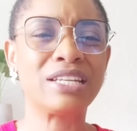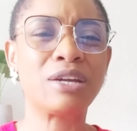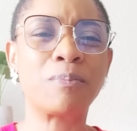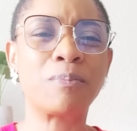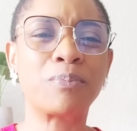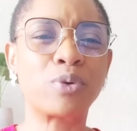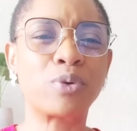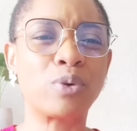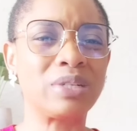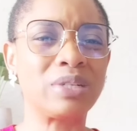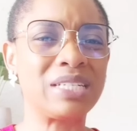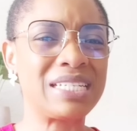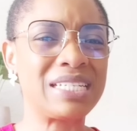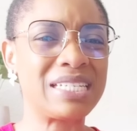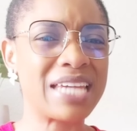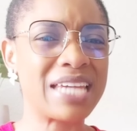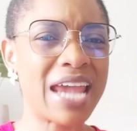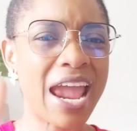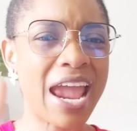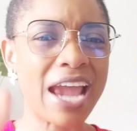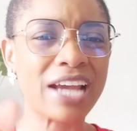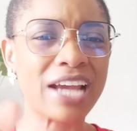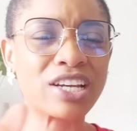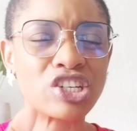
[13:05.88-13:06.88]
the
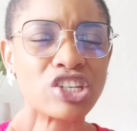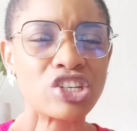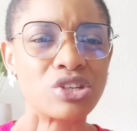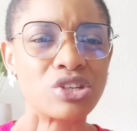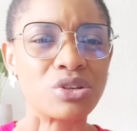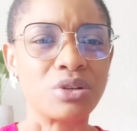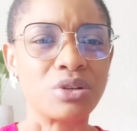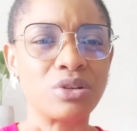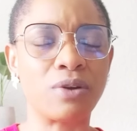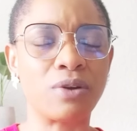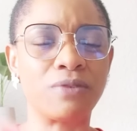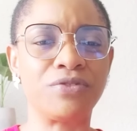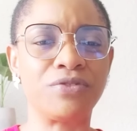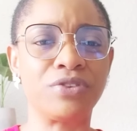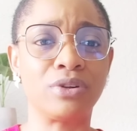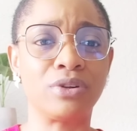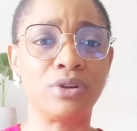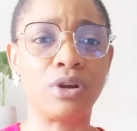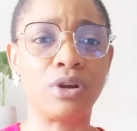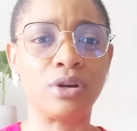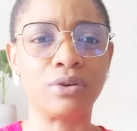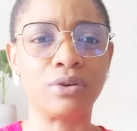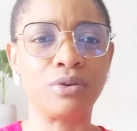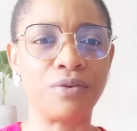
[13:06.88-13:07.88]
protection of the
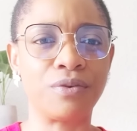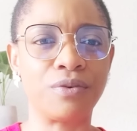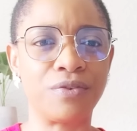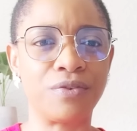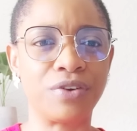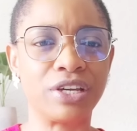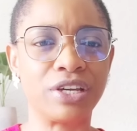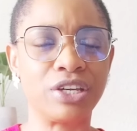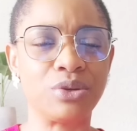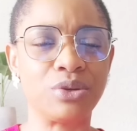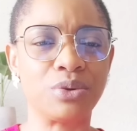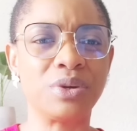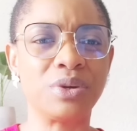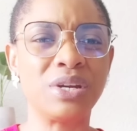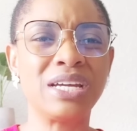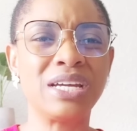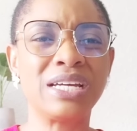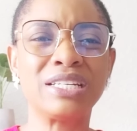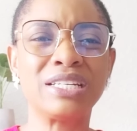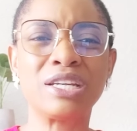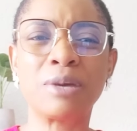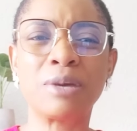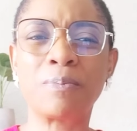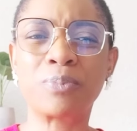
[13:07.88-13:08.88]
Lord over you.
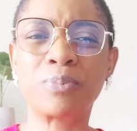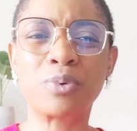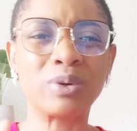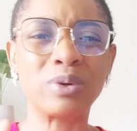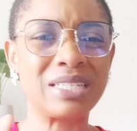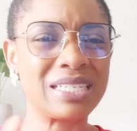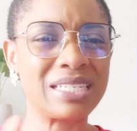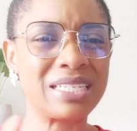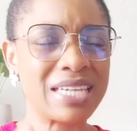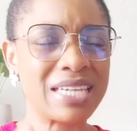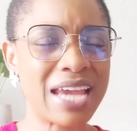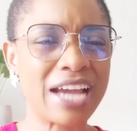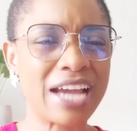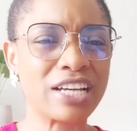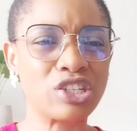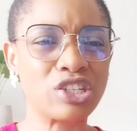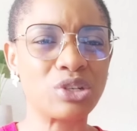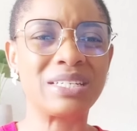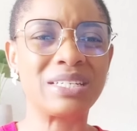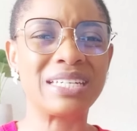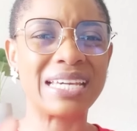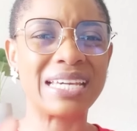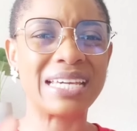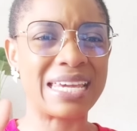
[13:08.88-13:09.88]
The
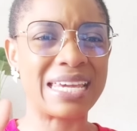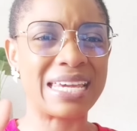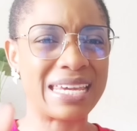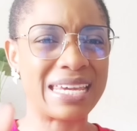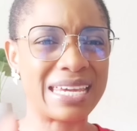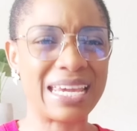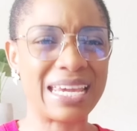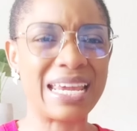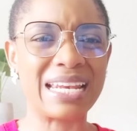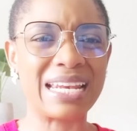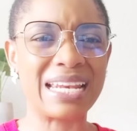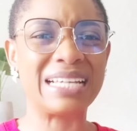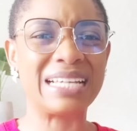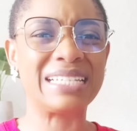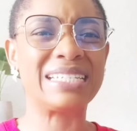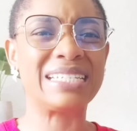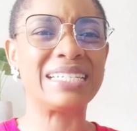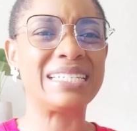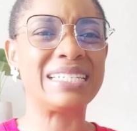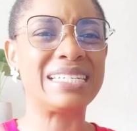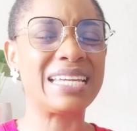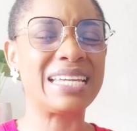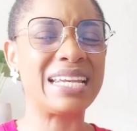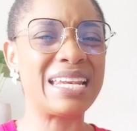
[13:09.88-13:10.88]
protection, the healing, the
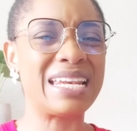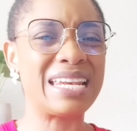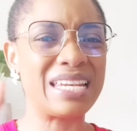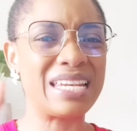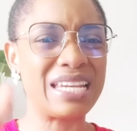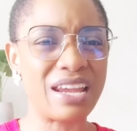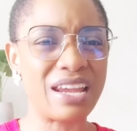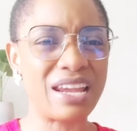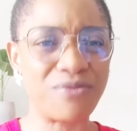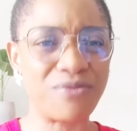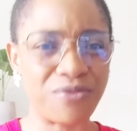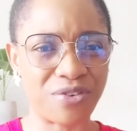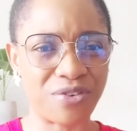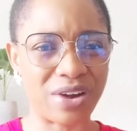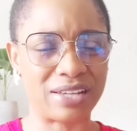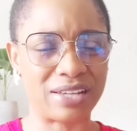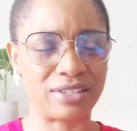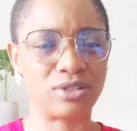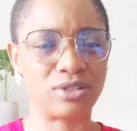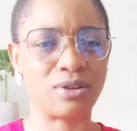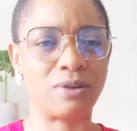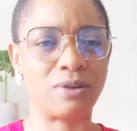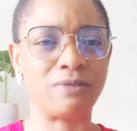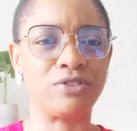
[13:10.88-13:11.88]

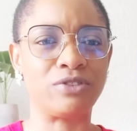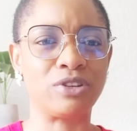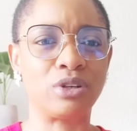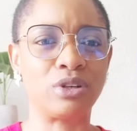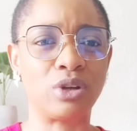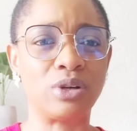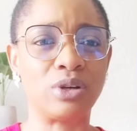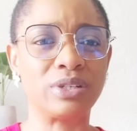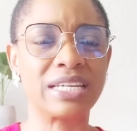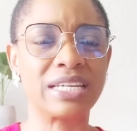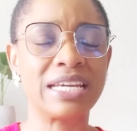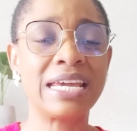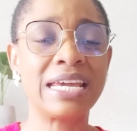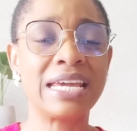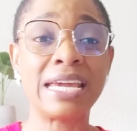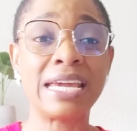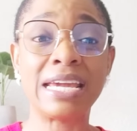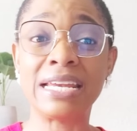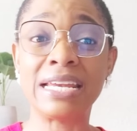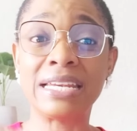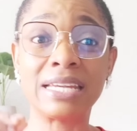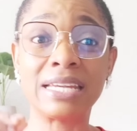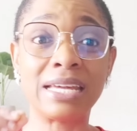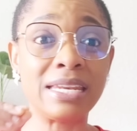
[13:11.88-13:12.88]
deliverance of the Lord.
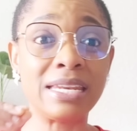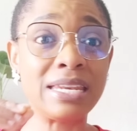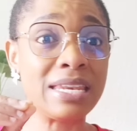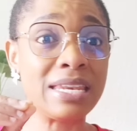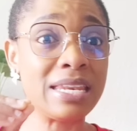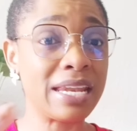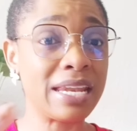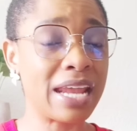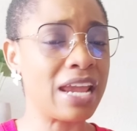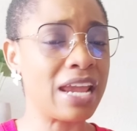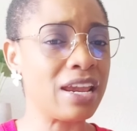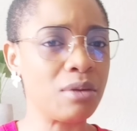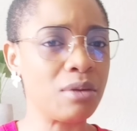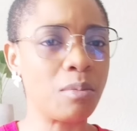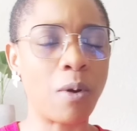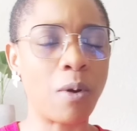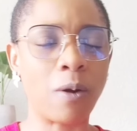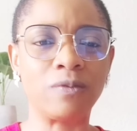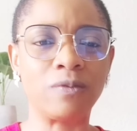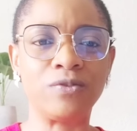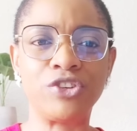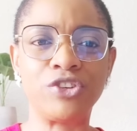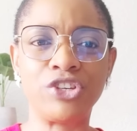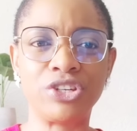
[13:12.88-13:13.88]
In the name
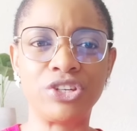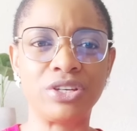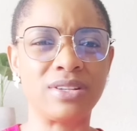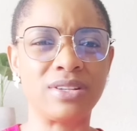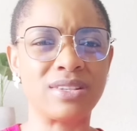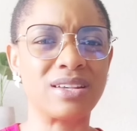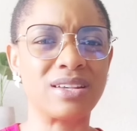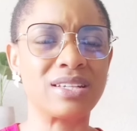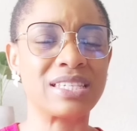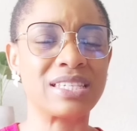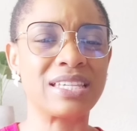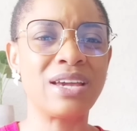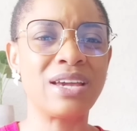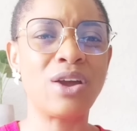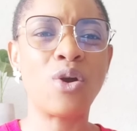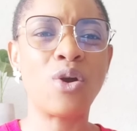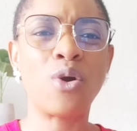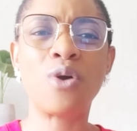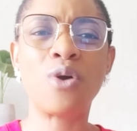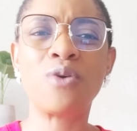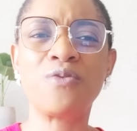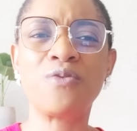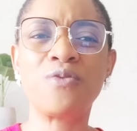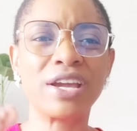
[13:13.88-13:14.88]
of Jesus.
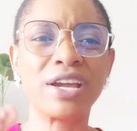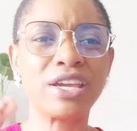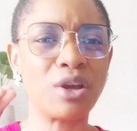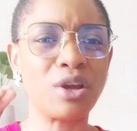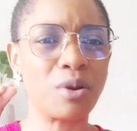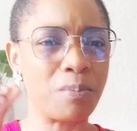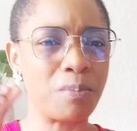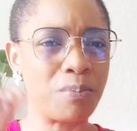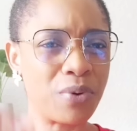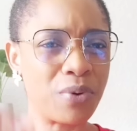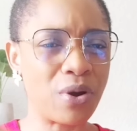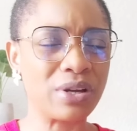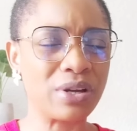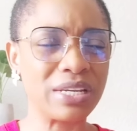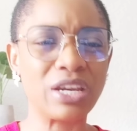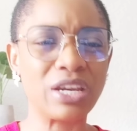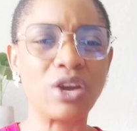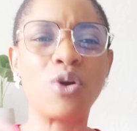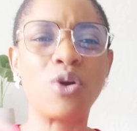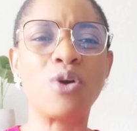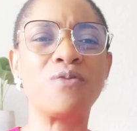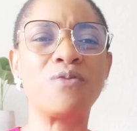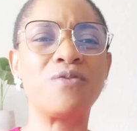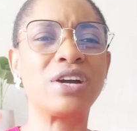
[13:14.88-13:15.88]
Over your body,
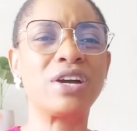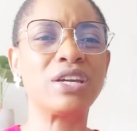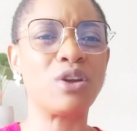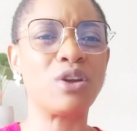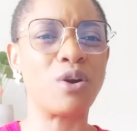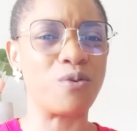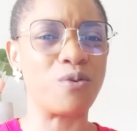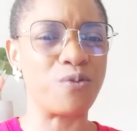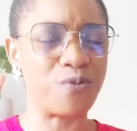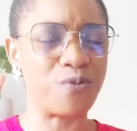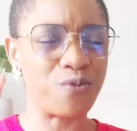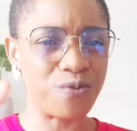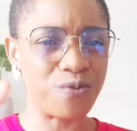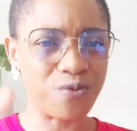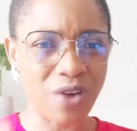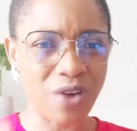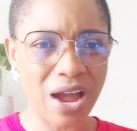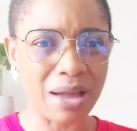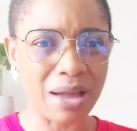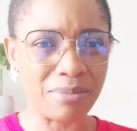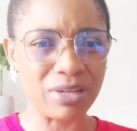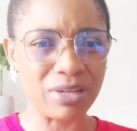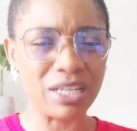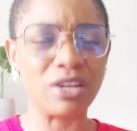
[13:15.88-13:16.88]
over your
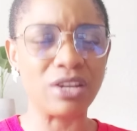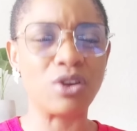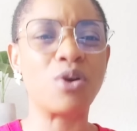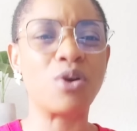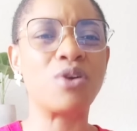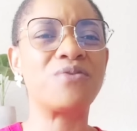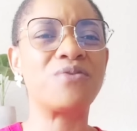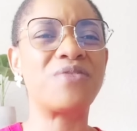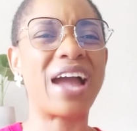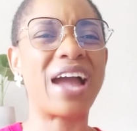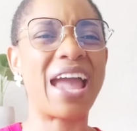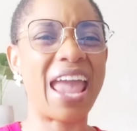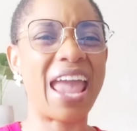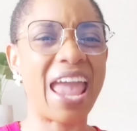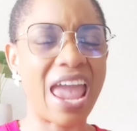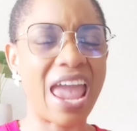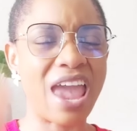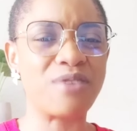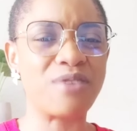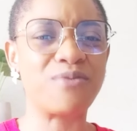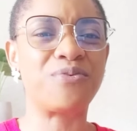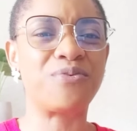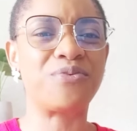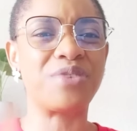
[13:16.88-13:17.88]
family, over
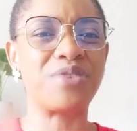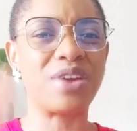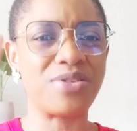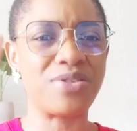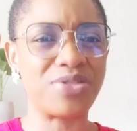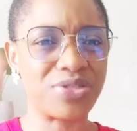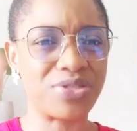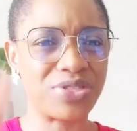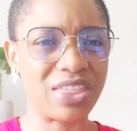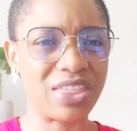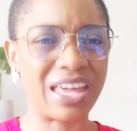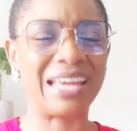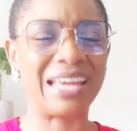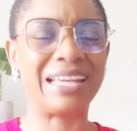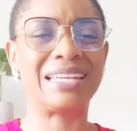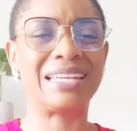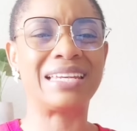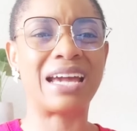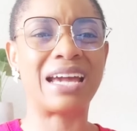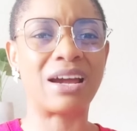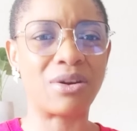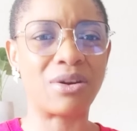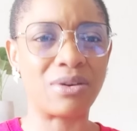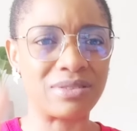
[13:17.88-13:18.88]
everything
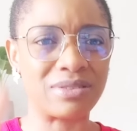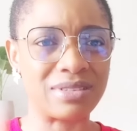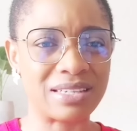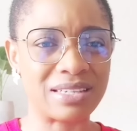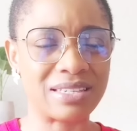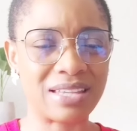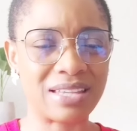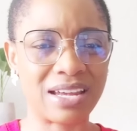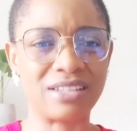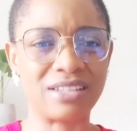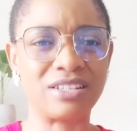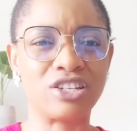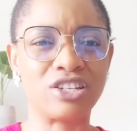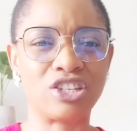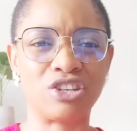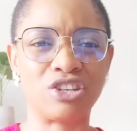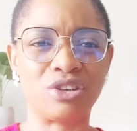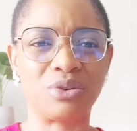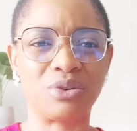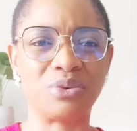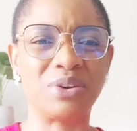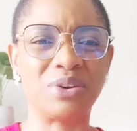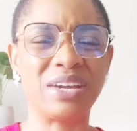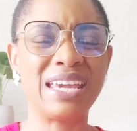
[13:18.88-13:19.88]
that concerns
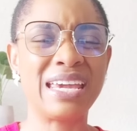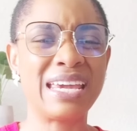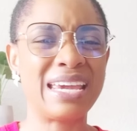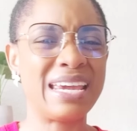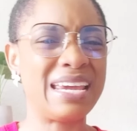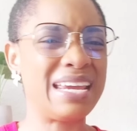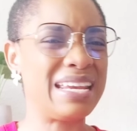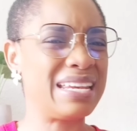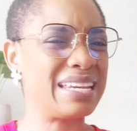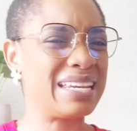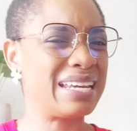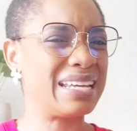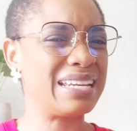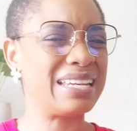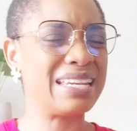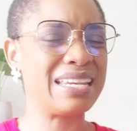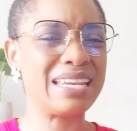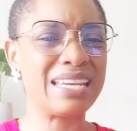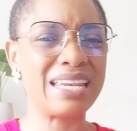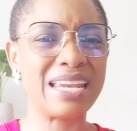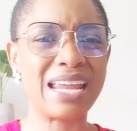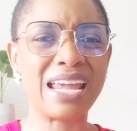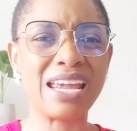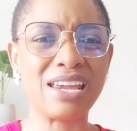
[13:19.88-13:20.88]
you. In the
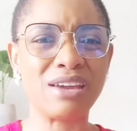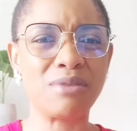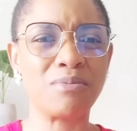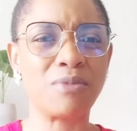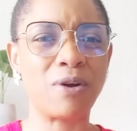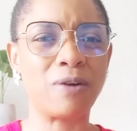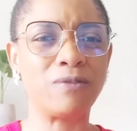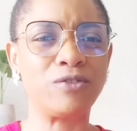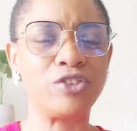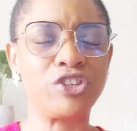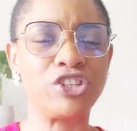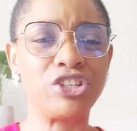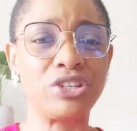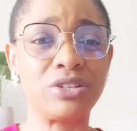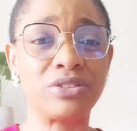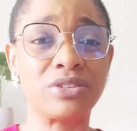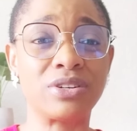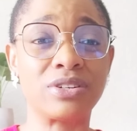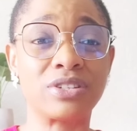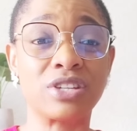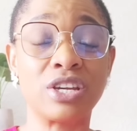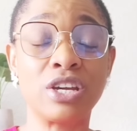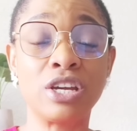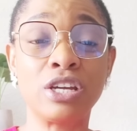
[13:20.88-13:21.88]
name of
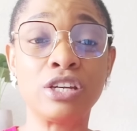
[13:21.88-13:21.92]
Jesus.